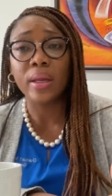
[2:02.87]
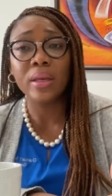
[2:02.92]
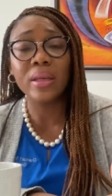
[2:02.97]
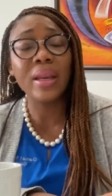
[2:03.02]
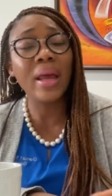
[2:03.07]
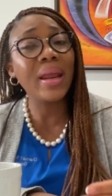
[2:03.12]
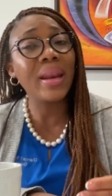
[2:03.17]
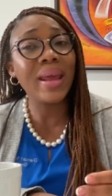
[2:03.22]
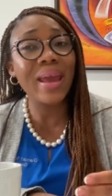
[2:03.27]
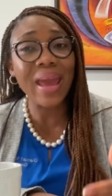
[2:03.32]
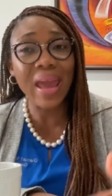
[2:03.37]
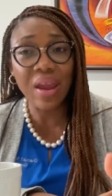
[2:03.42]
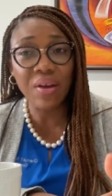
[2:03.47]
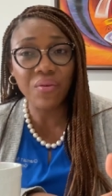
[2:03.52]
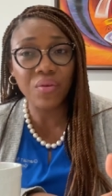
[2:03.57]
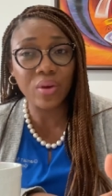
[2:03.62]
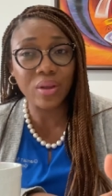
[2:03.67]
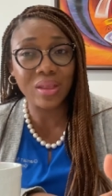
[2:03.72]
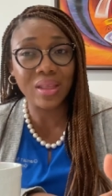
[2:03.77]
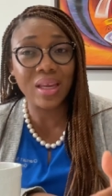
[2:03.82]
not
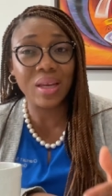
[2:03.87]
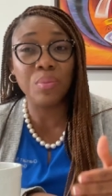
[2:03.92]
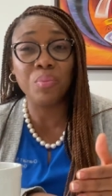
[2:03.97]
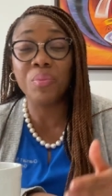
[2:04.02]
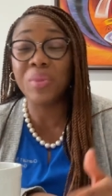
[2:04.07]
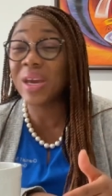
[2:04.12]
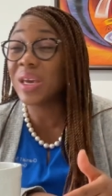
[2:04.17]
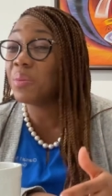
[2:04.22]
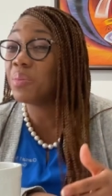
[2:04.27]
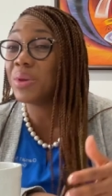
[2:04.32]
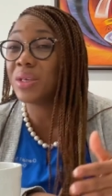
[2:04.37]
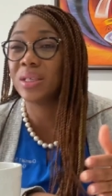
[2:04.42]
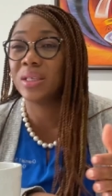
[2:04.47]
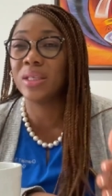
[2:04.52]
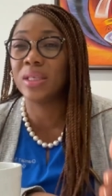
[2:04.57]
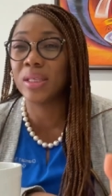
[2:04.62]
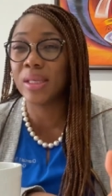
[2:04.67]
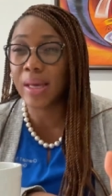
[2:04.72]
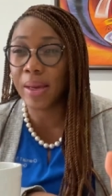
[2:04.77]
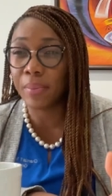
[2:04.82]
everything maybe
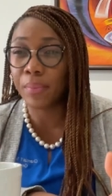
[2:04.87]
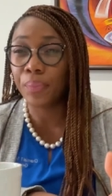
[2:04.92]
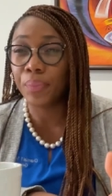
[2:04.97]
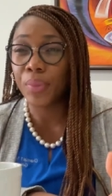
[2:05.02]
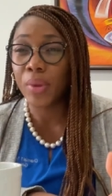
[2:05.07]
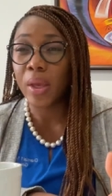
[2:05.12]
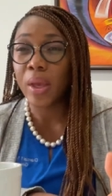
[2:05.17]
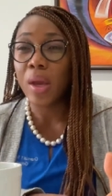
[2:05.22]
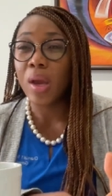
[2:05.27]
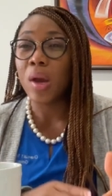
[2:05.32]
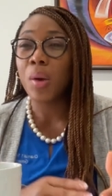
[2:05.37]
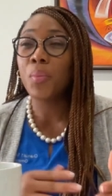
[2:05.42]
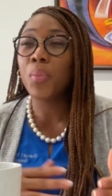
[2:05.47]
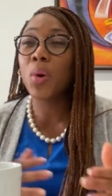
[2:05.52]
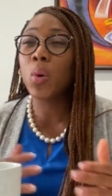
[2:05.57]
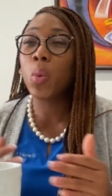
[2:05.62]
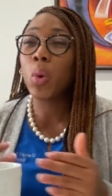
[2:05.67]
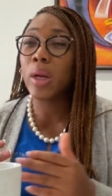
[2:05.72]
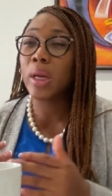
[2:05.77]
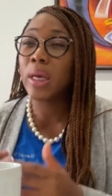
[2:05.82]
some
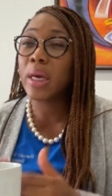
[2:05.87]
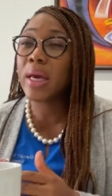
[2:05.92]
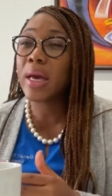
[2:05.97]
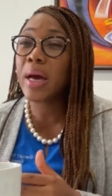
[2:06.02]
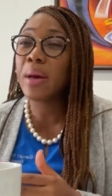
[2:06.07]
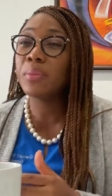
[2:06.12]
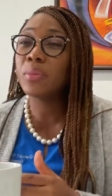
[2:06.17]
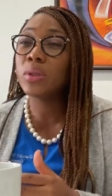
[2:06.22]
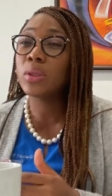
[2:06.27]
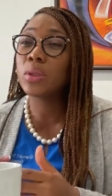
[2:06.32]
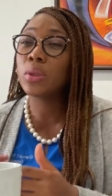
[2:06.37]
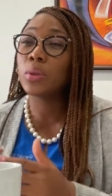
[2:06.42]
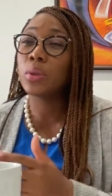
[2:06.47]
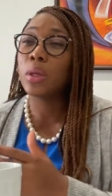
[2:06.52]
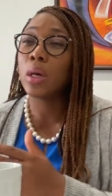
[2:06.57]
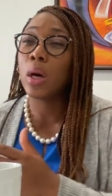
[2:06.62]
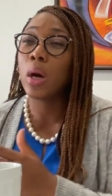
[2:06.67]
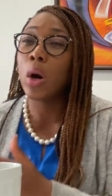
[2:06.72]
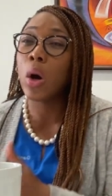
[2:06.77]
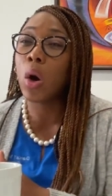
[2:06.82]
but when it comes to
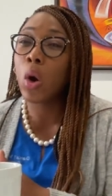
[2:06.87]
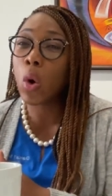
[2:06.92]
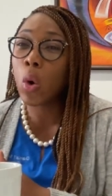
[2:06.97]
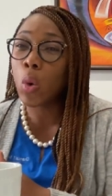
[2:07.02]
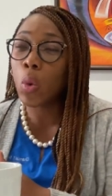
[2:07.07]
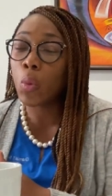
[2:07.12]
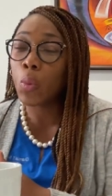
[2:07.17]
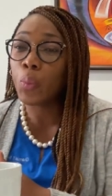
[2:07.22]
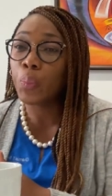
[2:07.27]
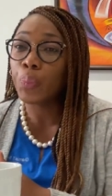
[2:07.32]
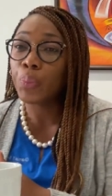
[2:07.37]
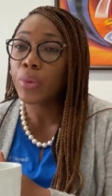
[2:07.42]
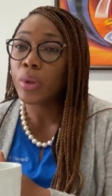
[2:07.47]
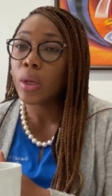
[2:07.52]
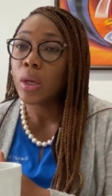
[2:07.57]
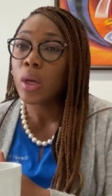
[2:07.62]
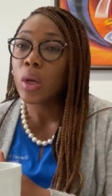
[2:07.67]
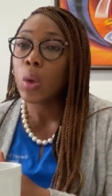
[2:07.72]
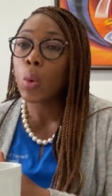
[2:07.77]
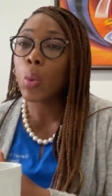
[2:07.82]
the home
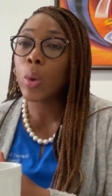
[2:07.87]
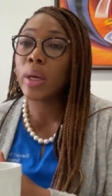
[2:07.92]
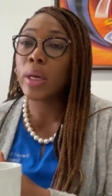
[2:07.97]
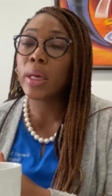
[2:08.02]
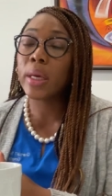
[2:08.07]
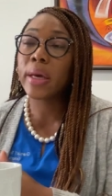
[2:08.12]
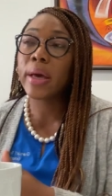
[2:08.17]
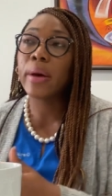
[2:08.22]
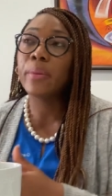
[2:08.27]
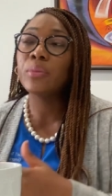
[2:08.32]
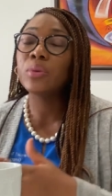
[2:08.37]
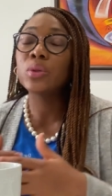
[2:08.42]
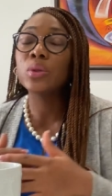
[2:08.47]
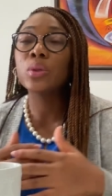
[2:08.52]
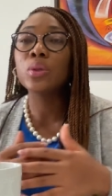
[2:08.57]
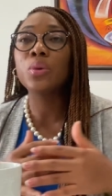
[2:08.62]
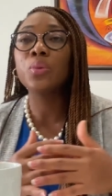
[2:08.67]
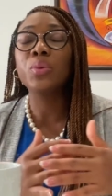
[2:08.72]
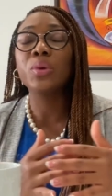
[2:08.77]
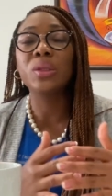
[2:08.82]
when it comes to
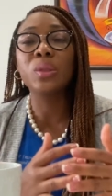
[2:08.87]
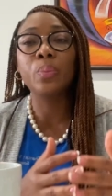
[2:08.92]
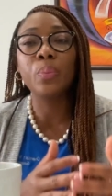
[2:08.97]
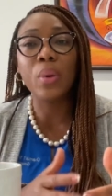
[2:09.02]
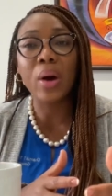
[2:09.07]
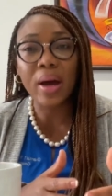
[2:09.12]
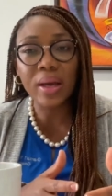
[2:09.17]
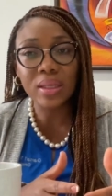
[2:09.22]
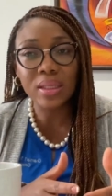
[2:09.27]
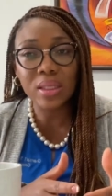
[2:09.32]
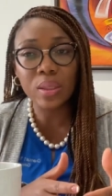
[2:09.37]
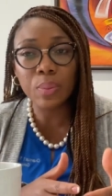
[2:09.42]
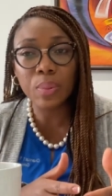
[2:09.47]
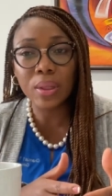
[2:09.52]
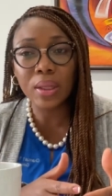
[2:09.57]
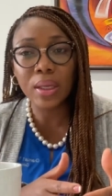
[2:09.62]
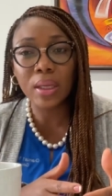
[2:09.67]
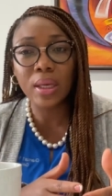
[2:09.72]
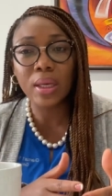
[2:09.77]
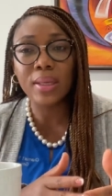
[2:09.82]
the
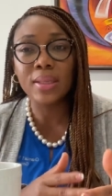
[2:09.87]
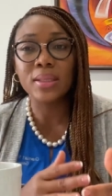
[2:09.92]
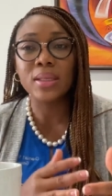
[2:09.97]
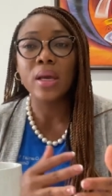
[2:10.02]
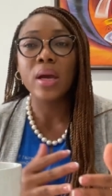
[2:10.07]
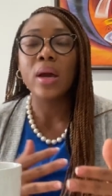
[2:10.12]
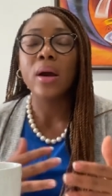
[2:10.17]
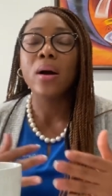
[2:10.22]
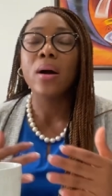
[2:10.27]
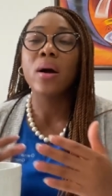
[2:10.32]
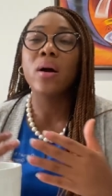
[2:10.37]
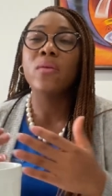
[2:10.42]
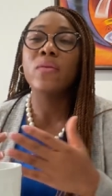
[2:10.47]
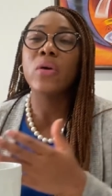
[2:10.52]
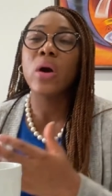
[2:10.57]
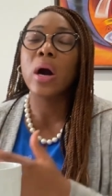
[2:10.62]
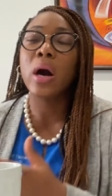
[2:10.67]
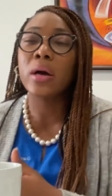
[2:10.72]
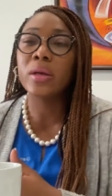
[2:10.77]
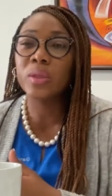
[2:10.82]
responsibilities of
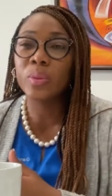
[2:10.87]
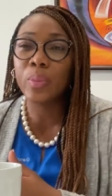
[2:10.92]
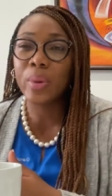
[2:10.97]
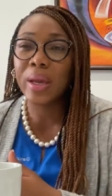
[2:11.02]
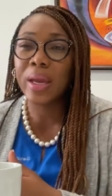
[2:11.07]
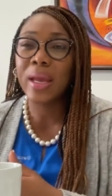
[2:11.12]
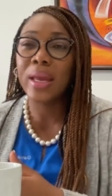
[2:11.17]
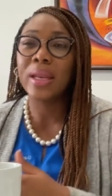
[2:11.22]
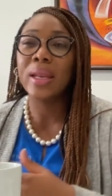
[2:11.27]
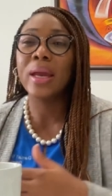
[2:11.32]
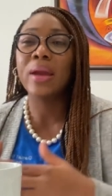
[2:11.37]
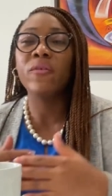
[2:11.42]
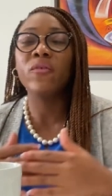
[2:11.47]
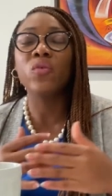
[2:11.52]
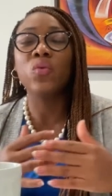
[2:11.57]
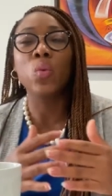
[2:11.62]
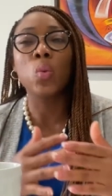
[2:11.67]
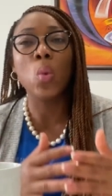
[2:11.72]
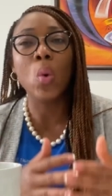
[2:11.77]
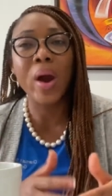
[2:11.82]
husband
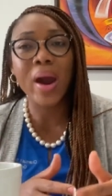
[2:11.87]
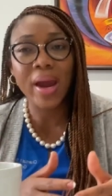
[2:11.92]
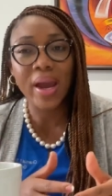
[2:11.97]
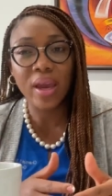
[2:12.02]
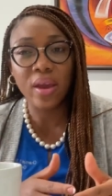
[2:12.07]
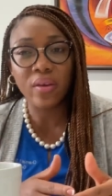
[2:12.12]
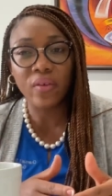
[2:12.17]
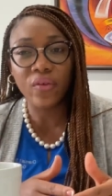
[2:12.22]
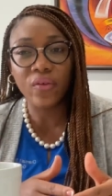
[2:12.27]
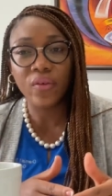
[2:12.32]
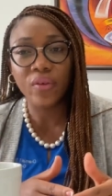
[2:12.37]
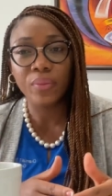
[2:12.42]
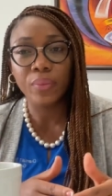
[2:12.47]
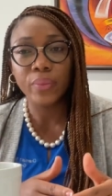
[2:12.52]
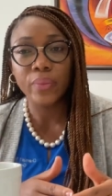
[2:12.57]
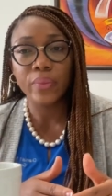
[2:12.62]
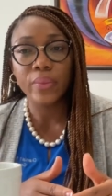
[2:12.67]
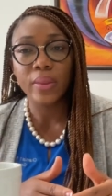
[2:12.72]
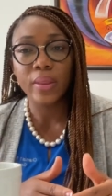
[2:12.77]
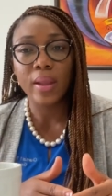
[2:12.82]
and wife
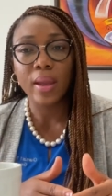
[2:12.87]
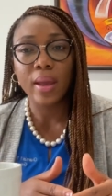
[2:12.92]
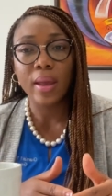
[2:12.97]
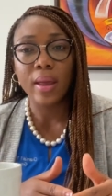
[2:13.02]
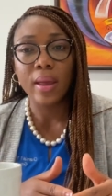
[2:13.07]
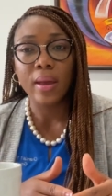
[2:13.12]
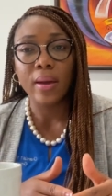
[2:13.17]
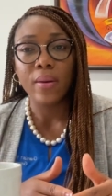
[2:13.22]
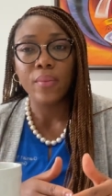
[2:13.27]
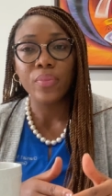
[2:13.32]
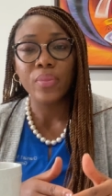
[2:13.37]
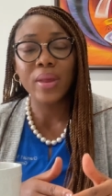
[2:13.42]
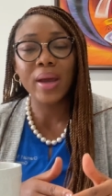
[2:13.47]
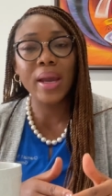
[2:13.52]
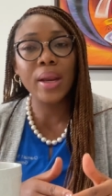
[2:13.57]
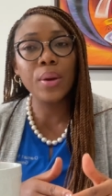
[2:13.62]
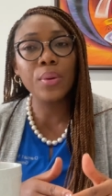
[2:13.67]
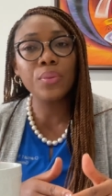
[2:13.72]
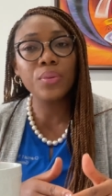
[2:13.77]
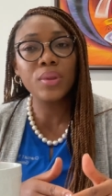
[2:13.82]

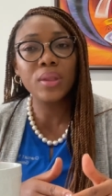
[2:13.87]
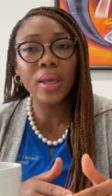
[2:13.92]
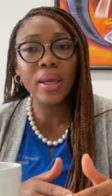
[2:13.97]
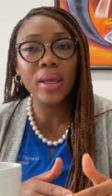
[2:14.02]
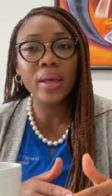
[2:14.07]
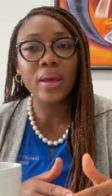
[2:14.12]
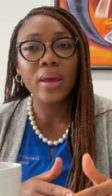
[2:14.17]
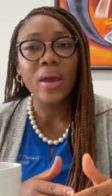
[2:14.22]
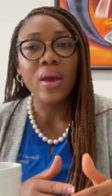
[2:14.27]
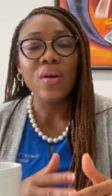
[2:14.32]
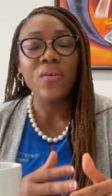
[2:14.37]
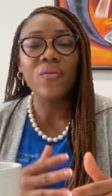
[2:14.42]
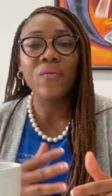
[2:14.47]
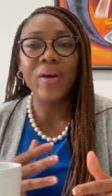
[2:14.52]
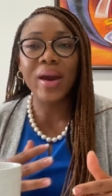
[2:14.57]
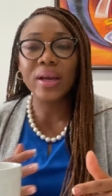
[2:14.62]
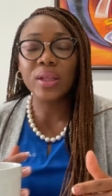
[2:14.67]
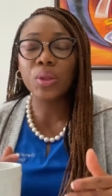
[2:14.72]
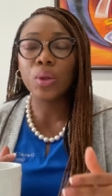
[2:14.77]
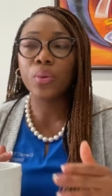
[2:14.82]
i don't think
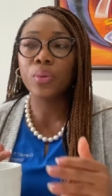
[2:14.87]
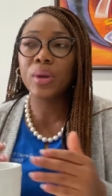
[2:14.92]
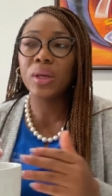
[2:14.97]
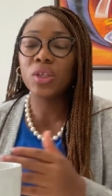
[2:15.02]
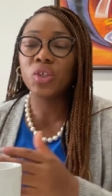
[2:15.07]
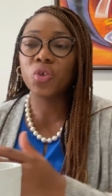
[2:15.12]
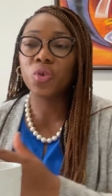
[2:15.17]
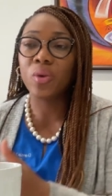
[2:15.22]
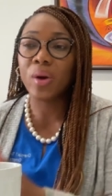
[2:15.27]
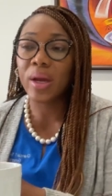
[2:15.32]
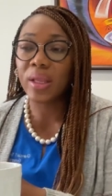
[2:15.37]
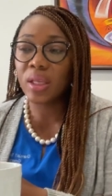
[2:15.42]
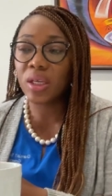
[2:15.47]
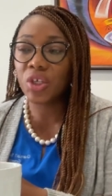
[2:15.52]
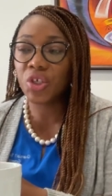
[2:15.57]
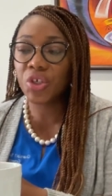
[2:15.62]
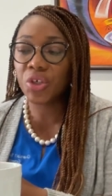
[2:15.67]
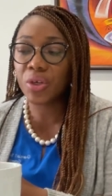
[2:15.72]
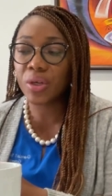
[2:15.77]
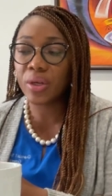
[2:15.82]
factoring
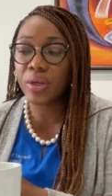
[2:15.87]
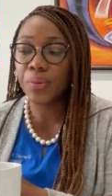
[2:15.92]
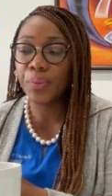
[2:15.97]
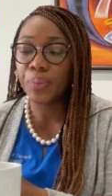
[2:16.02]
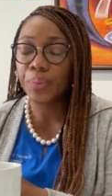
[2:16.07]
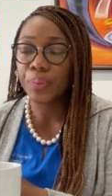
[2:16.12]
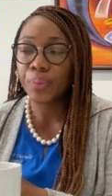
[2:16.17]
tradition